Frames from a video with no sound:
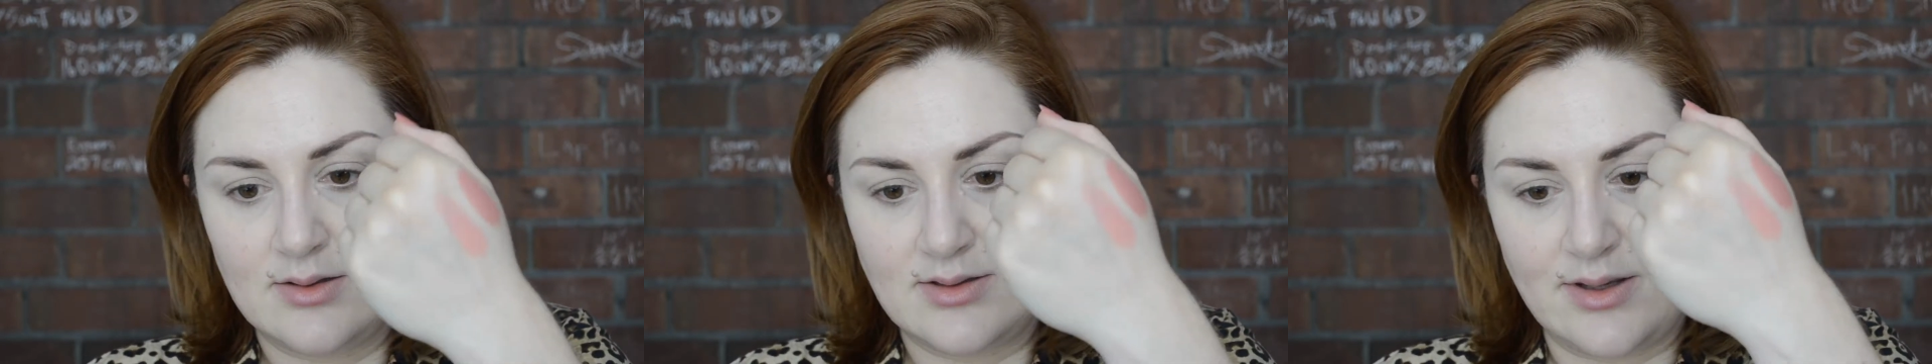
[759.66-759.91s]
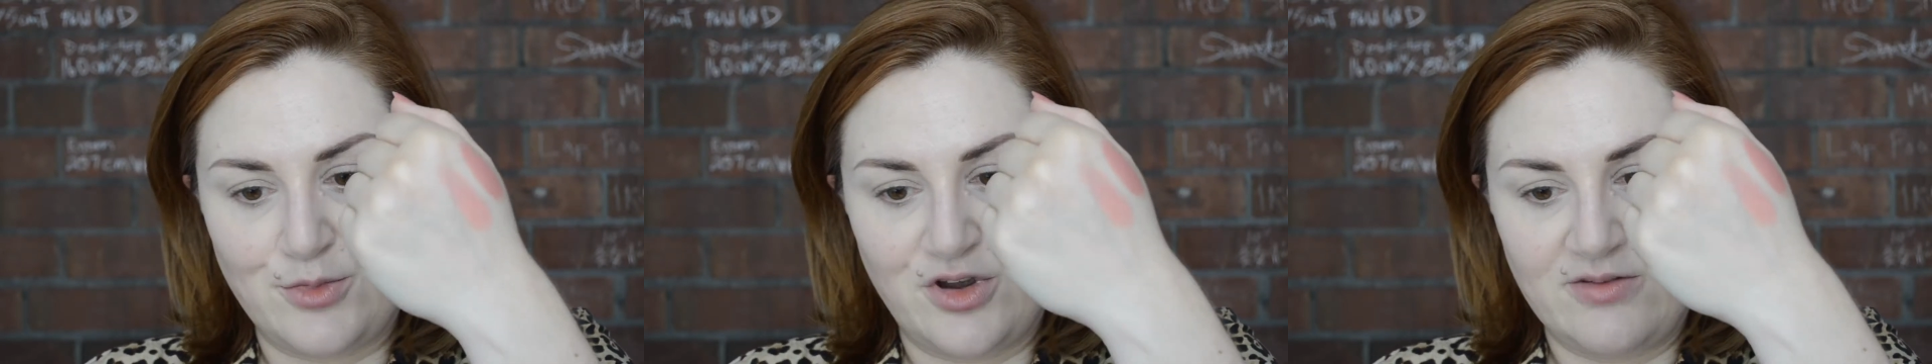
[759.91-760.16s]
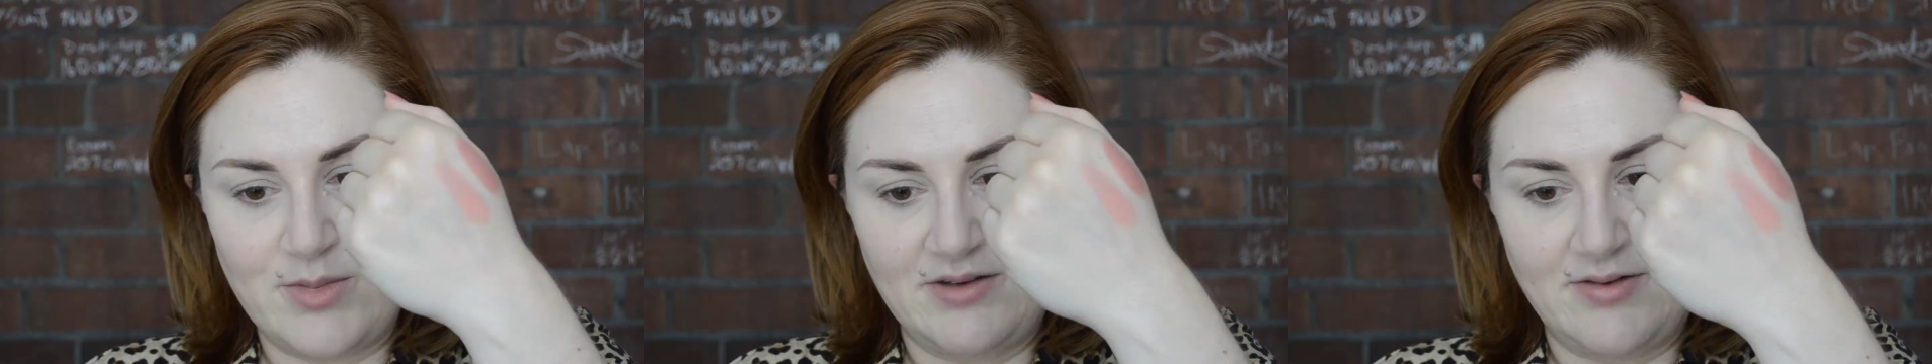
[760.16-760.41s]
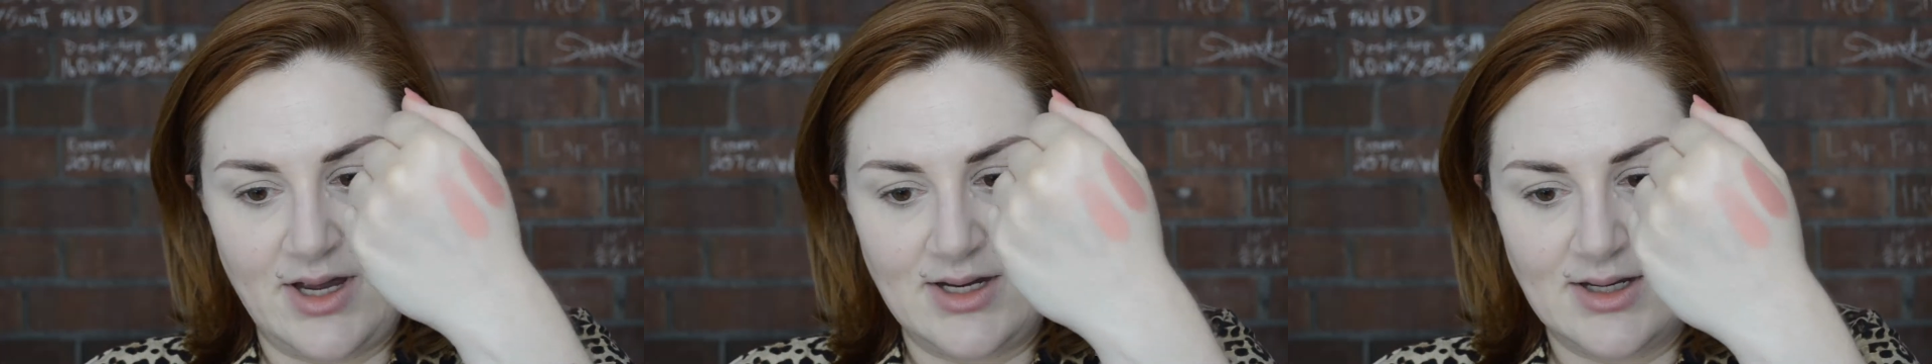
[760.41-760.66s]
of my
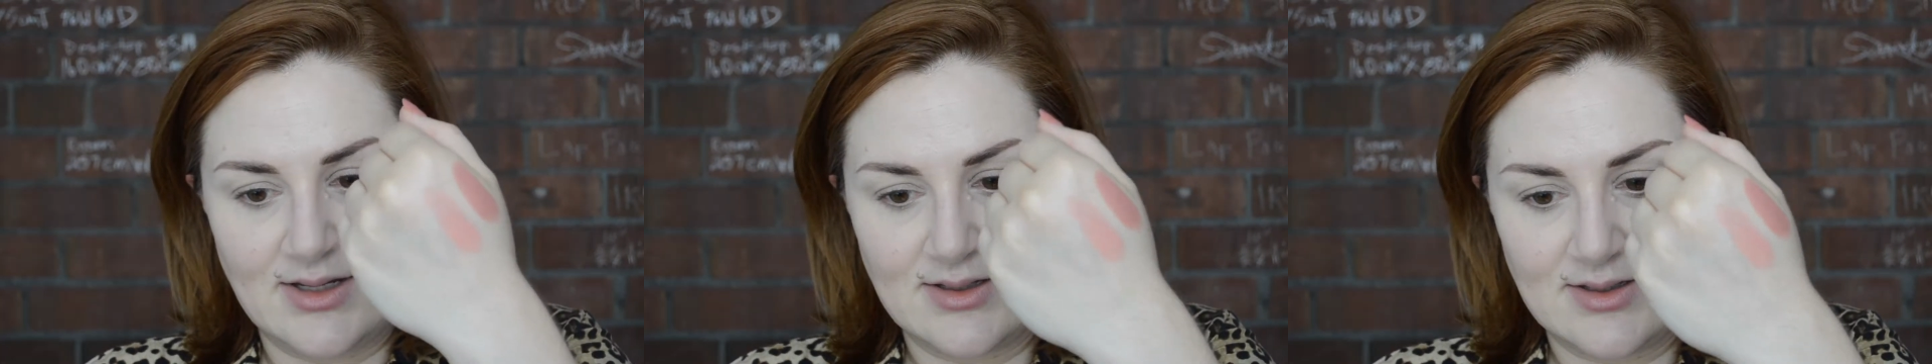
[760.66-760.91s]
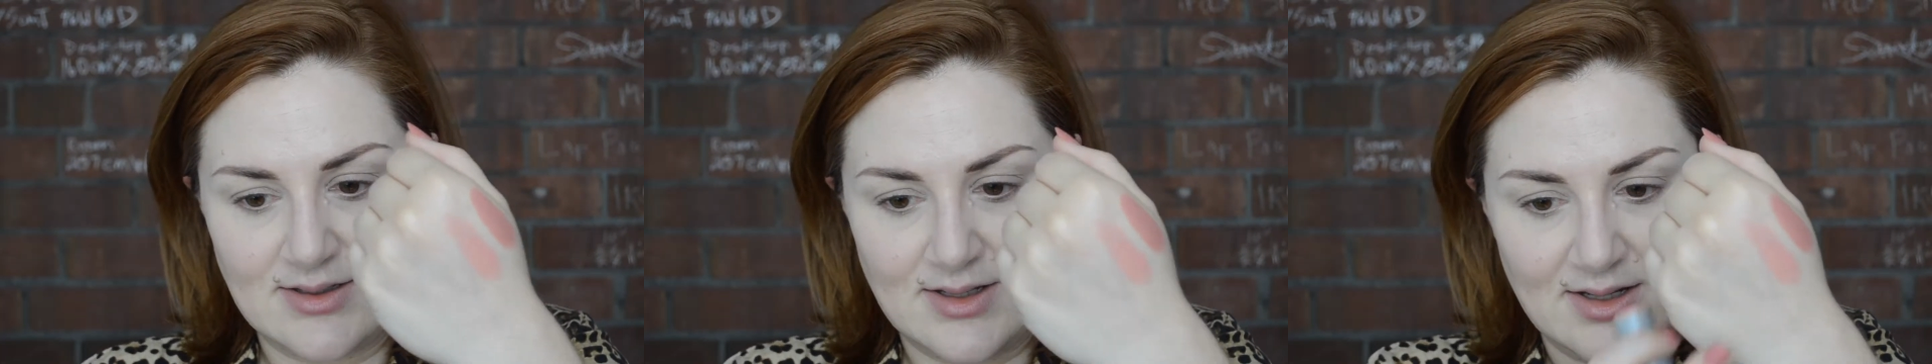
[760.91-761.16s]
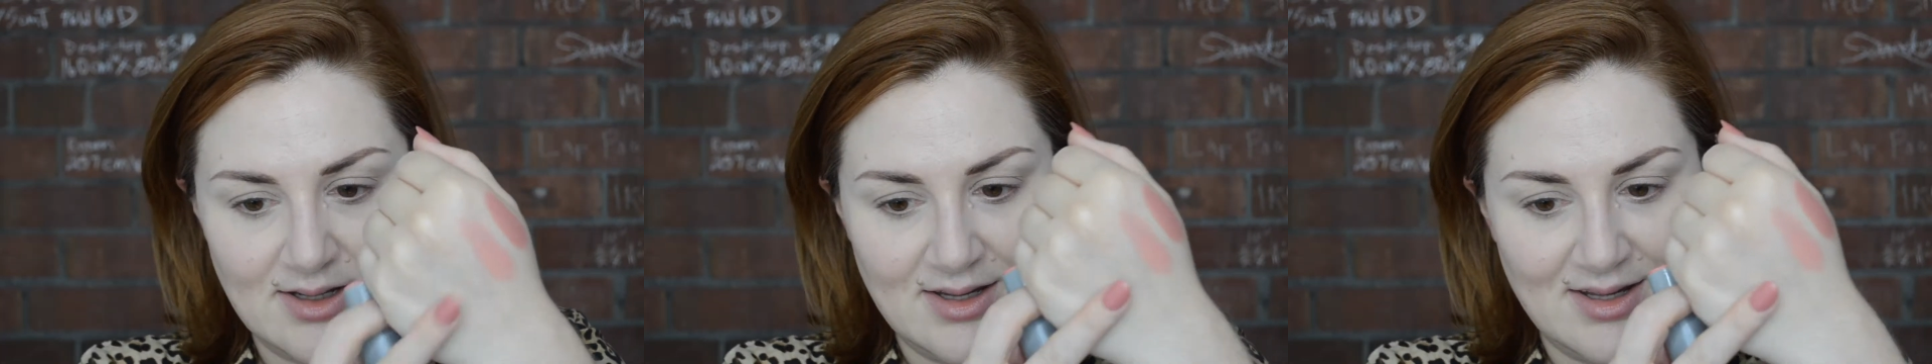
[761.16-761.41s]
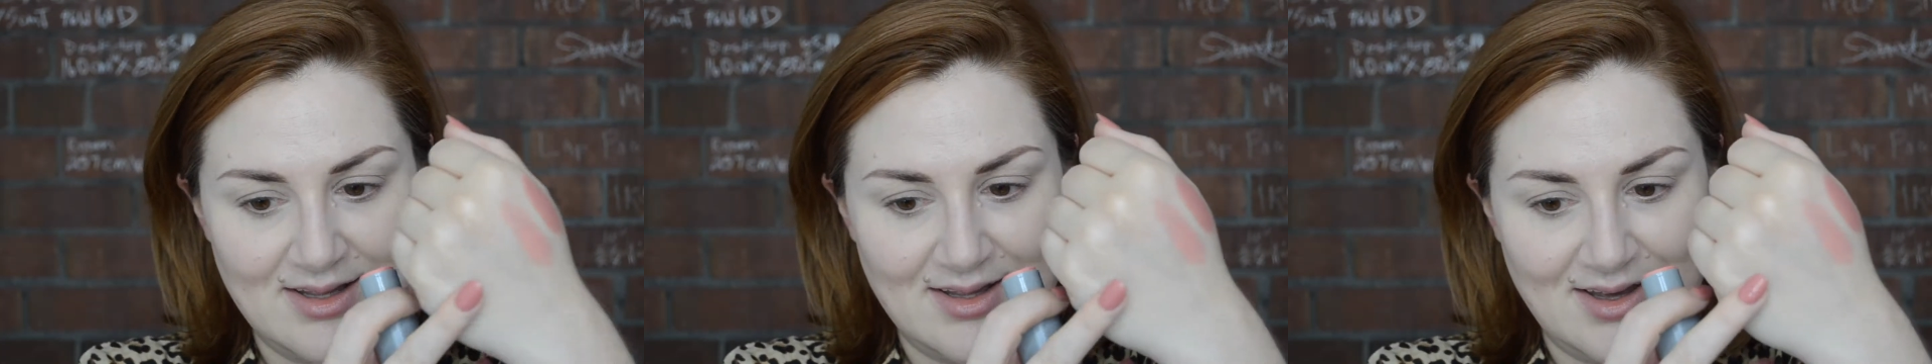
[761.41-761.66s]
findings.
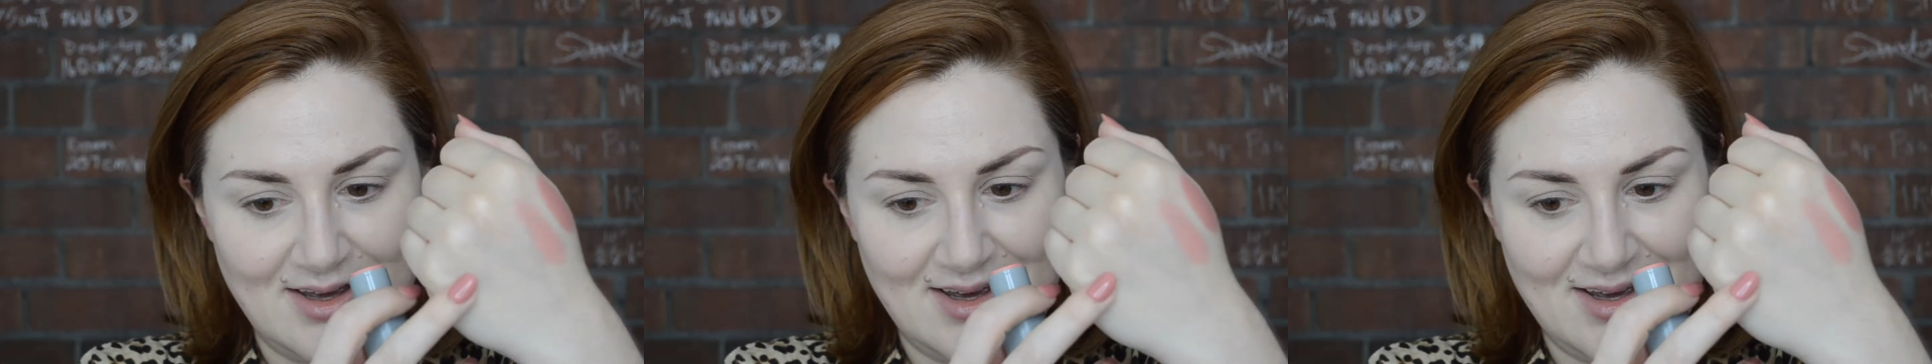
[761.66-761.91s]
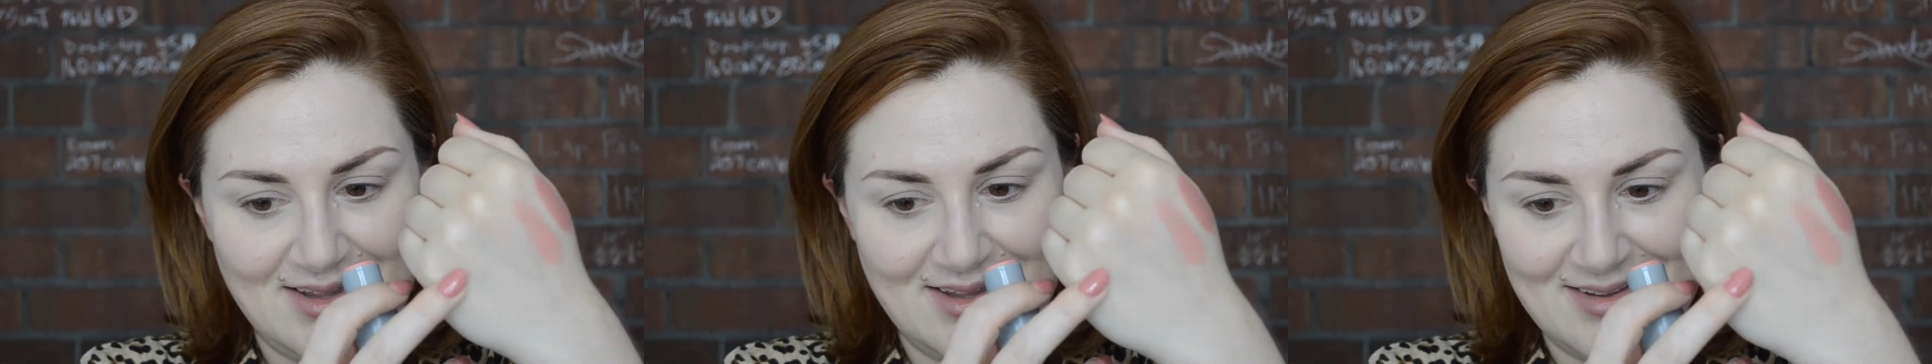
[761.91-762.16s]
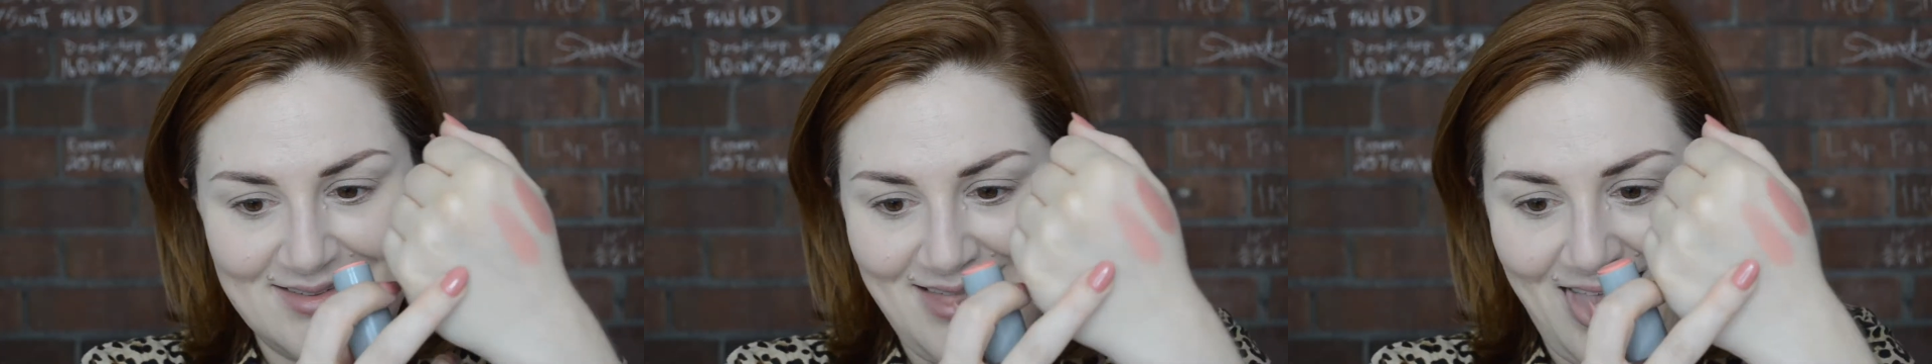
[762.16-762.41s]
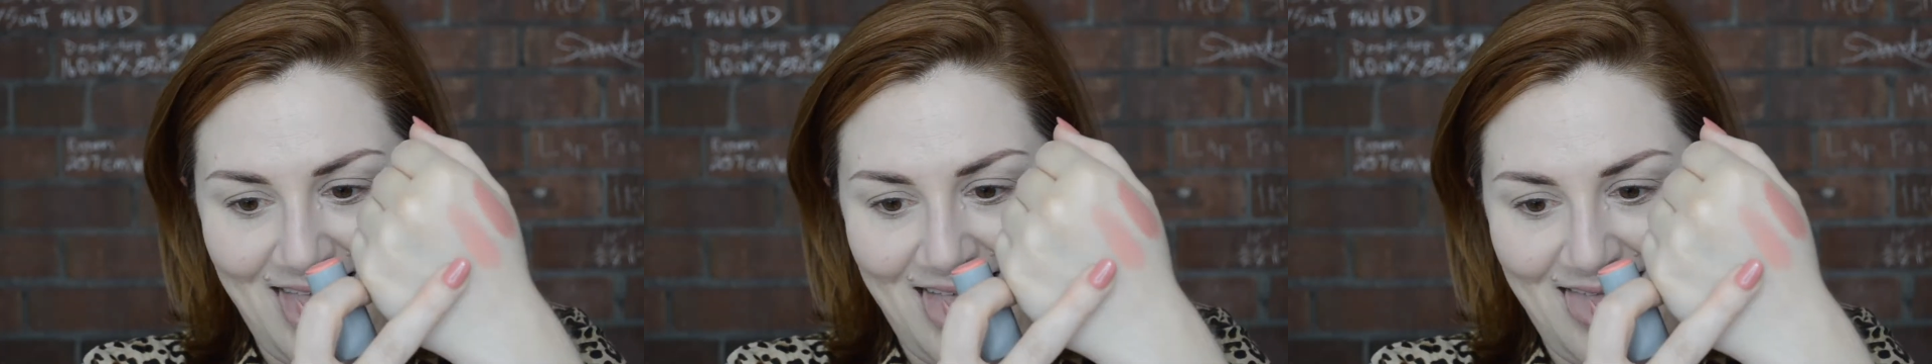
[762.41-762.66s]

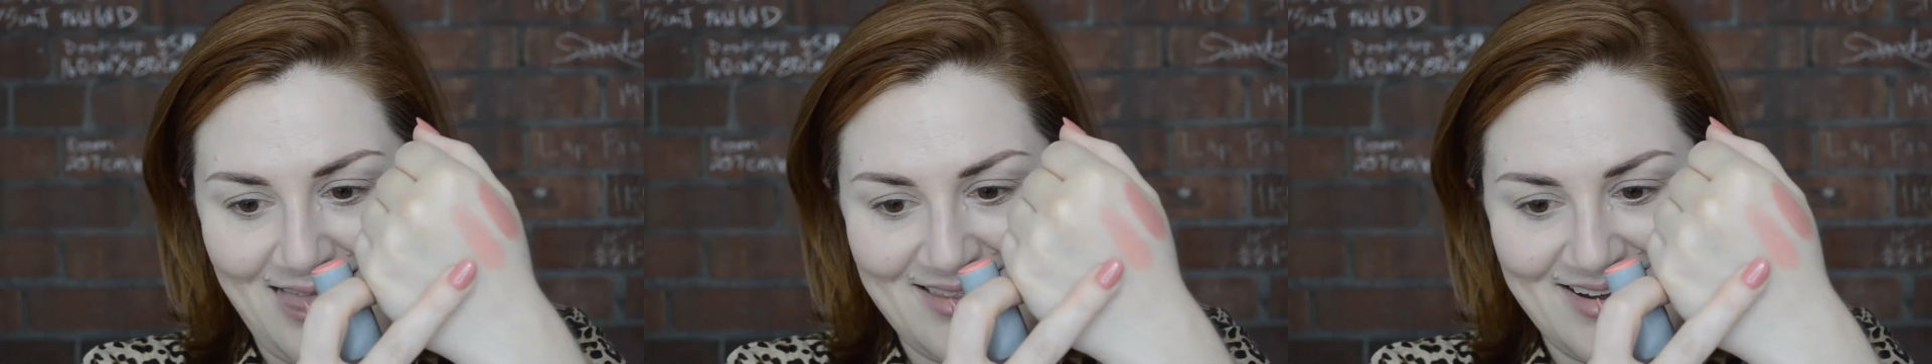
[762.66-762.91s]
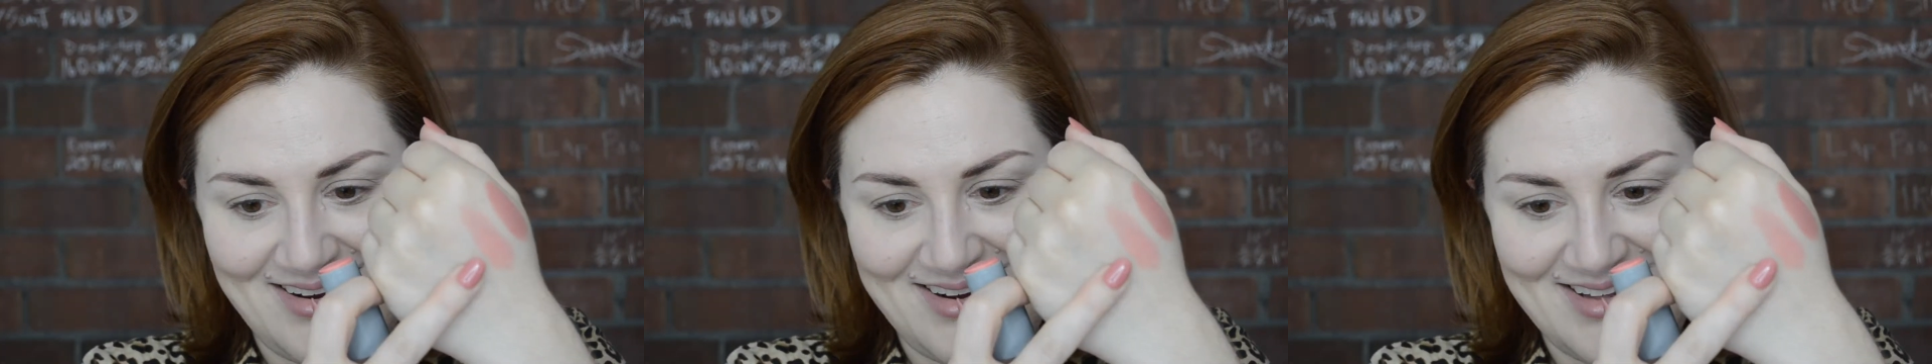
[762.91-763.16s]
There it